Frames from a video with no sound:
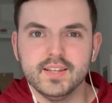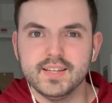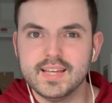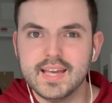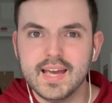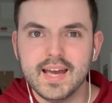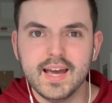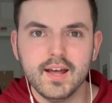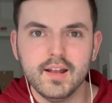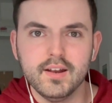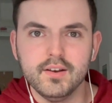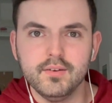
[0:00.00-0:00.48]

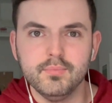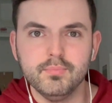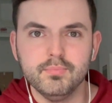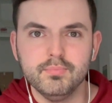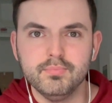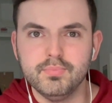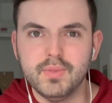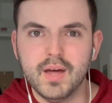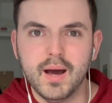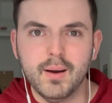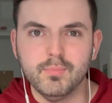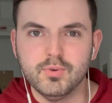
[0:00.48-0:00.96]
cared
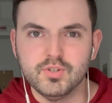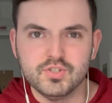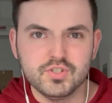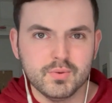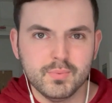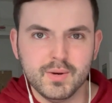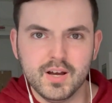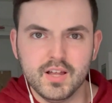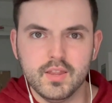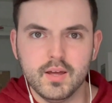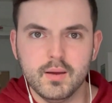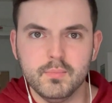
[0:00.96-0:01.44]
that much
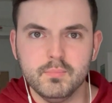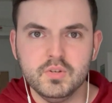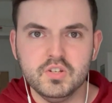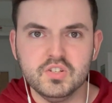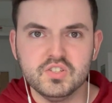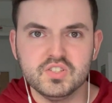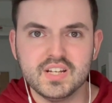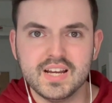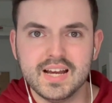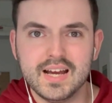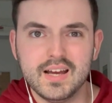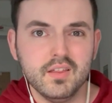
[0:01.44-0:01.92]
about their
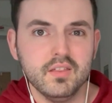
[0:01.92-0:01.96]
music.